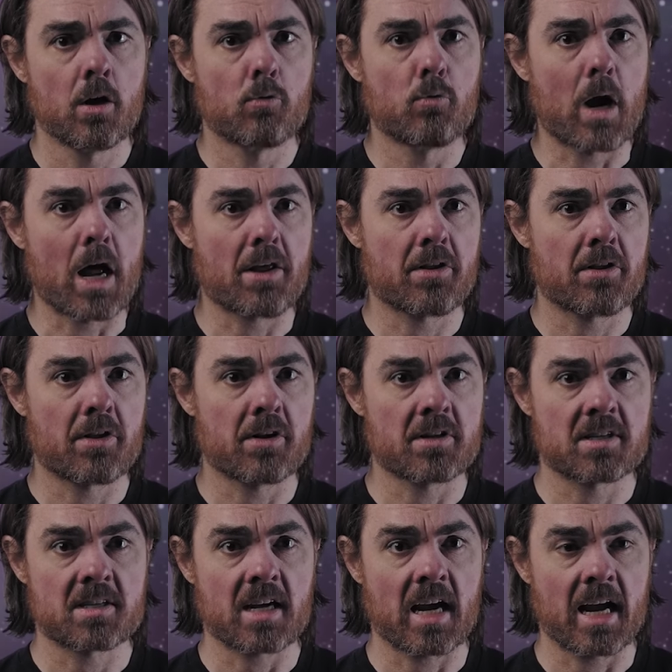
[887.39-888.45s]
rather than
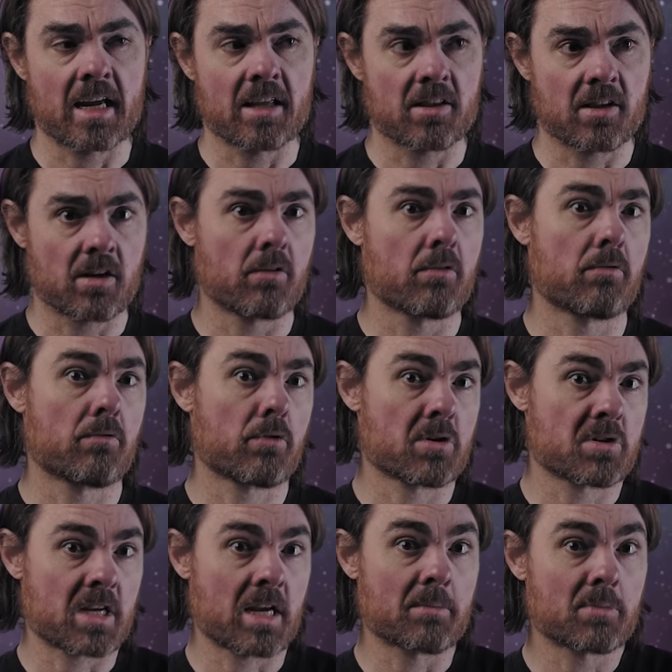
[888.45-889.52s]
saying that, for
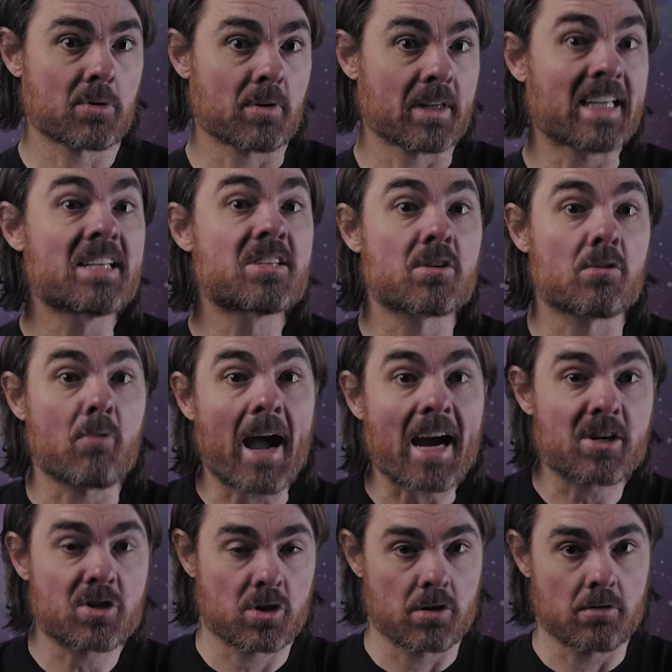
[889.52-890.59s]
example,
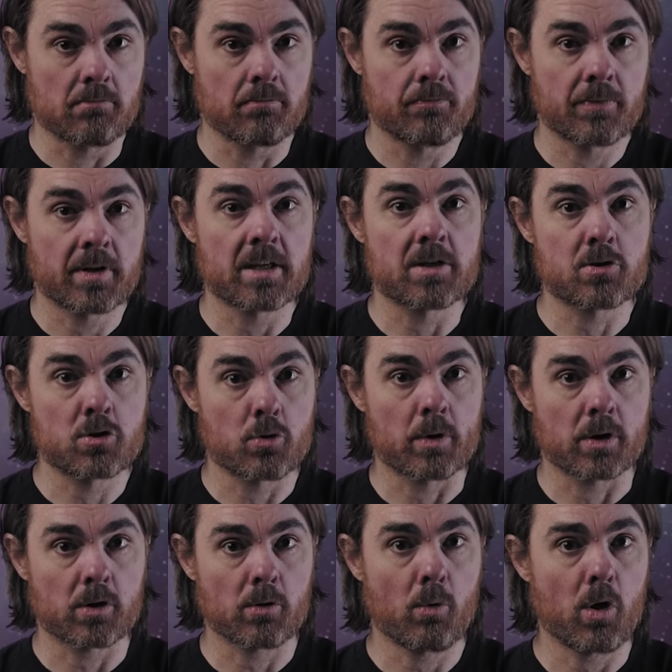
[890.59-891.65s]
interaction is
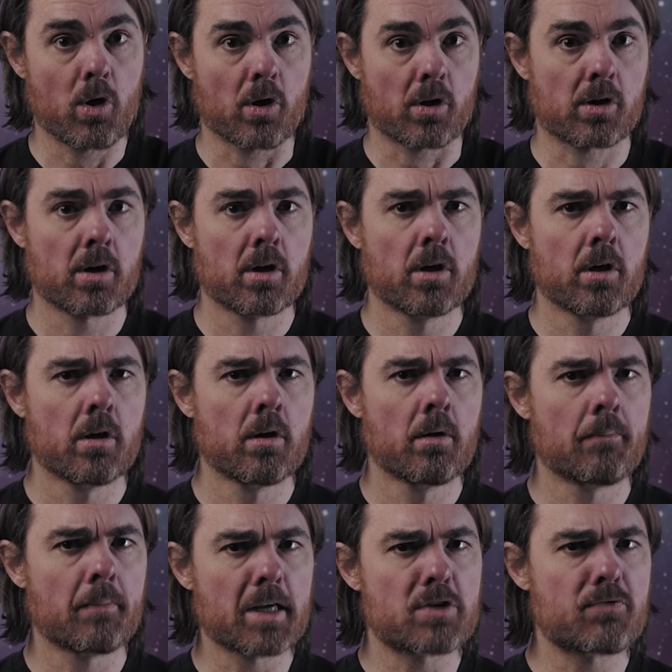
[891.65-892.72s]
doing the work.
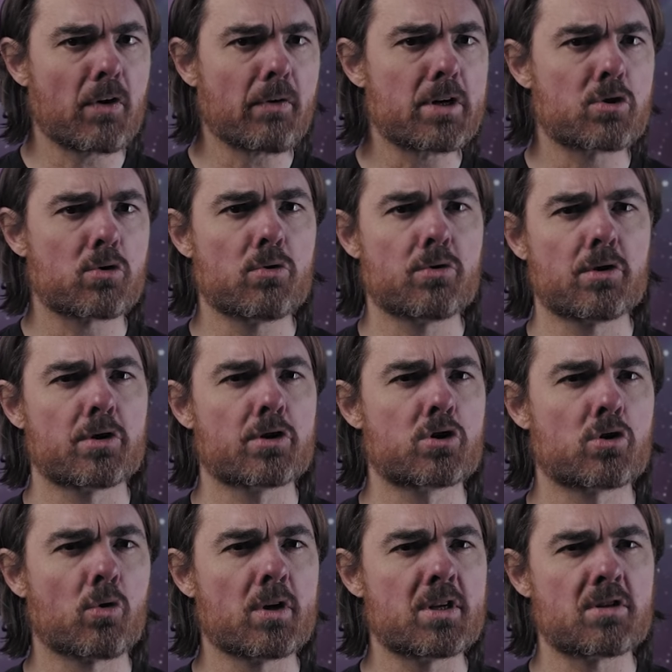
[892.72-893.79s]
It's very true that the
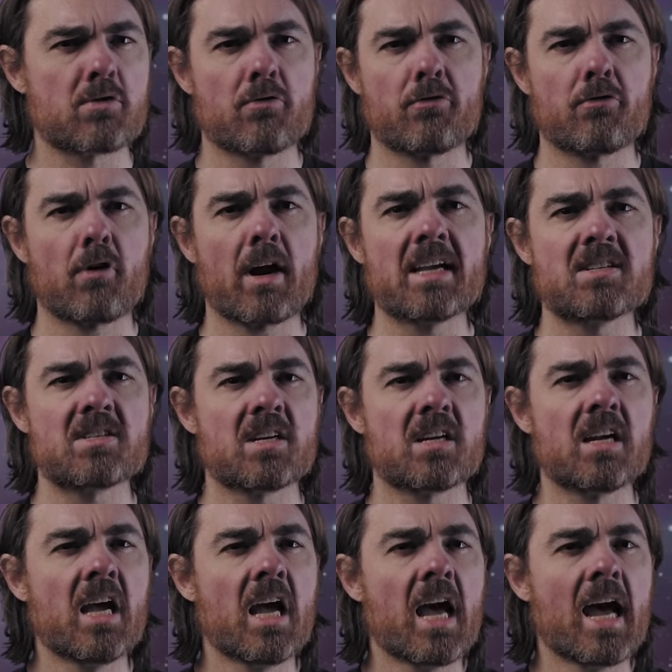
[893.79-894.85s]
choice of
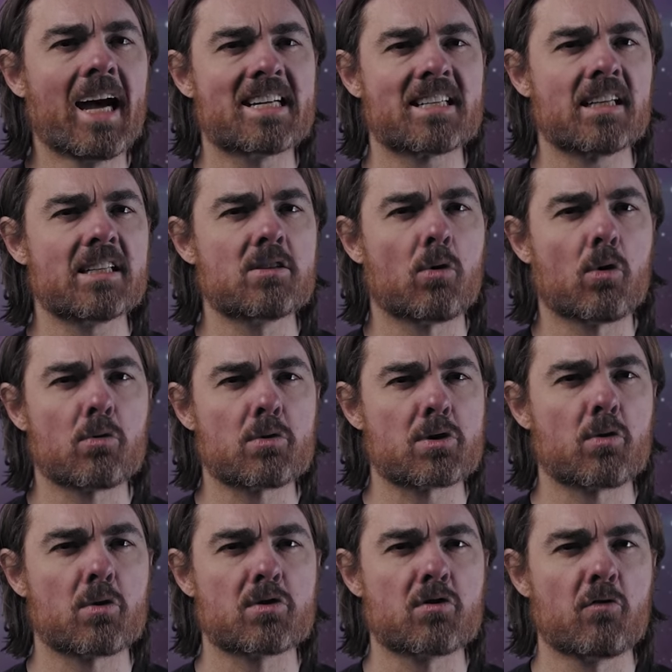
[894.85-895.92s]
phrasing has led to all
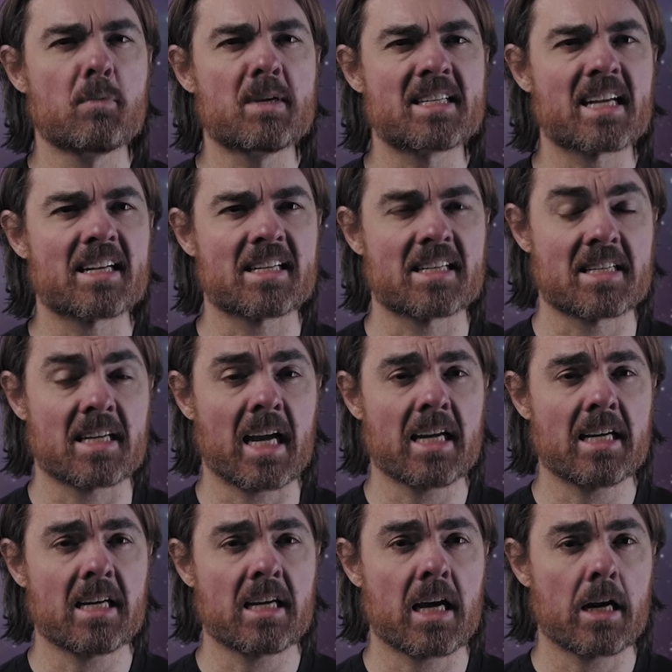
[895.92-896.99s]
sorts of
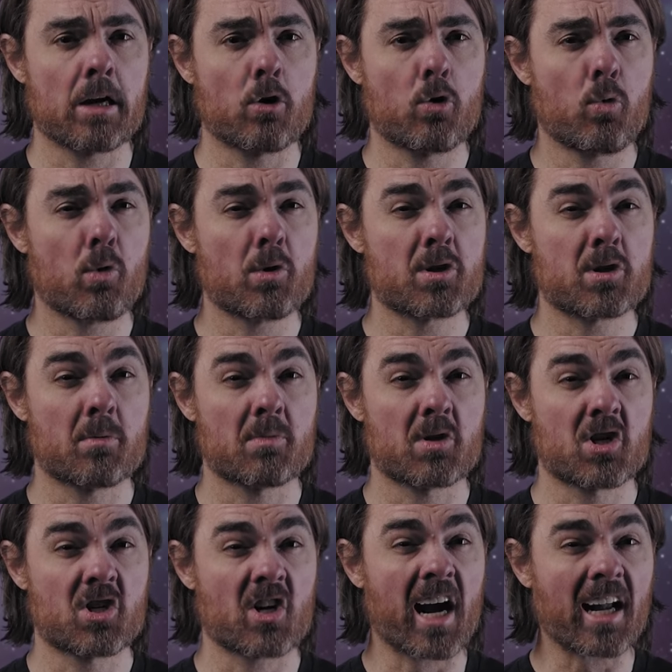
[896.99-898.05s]
misunderstanding and quantum
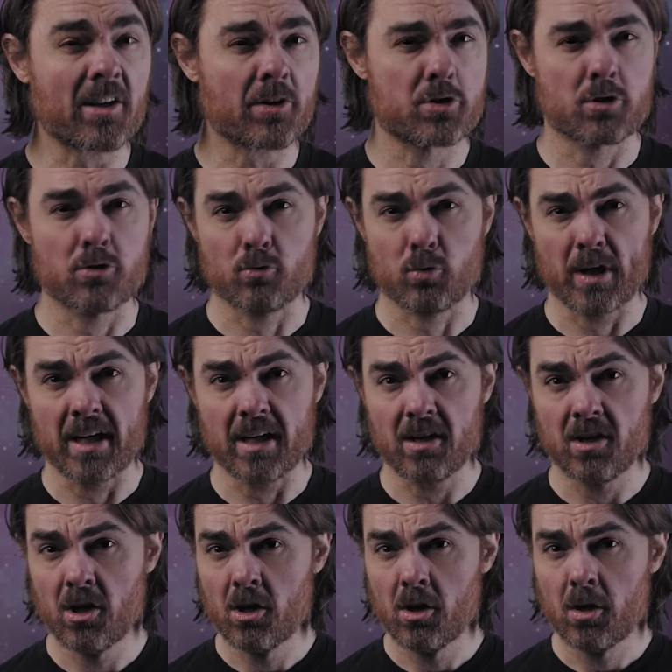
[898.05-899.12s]
charlatanry,
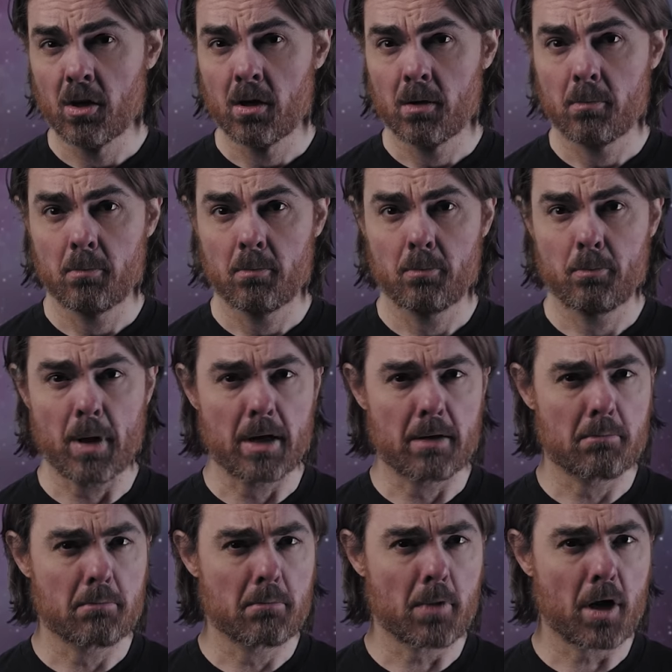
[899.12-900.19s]
but
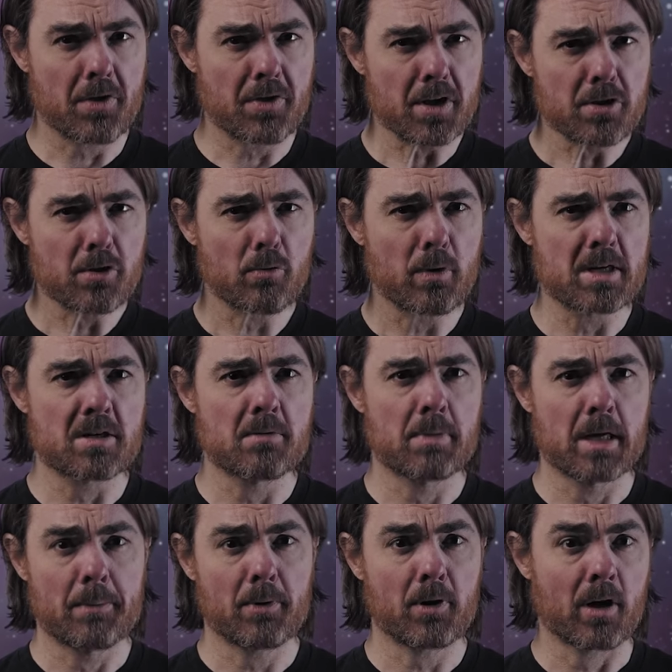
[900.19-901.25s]
I think the reason
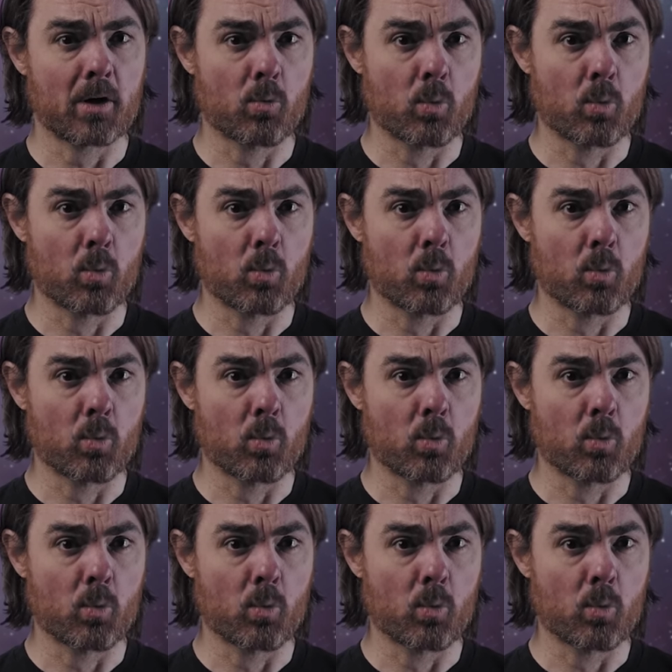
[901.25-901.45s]
people like